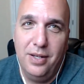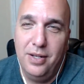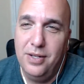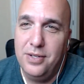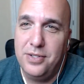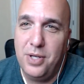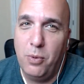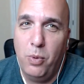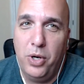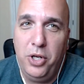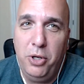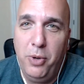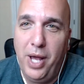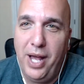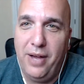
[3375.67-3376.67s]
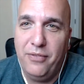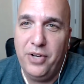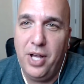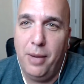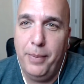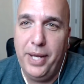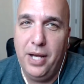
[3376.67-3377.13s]
So what do you have
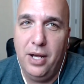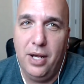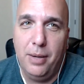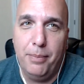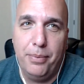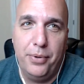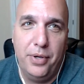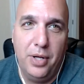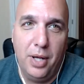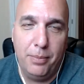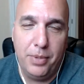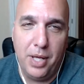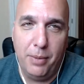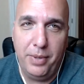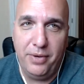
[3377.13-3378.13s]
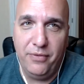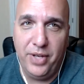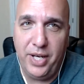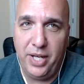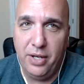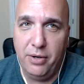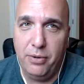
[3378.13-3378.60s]
coming up? Upcoming
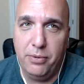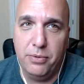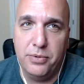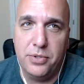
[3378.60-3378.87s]
videos?